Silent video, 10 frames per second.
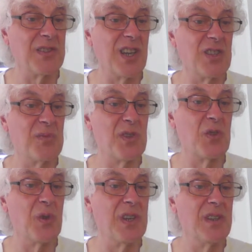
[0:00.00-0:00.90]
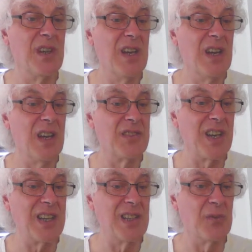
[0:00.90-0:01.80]
takes with the queen,
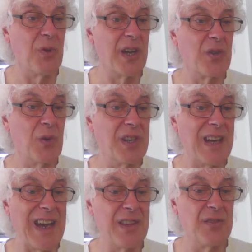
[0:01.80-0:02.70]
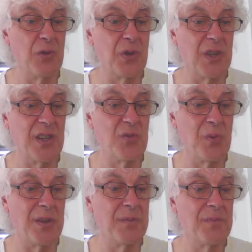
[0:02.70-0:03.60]
attacking the white queen and the rook on h1.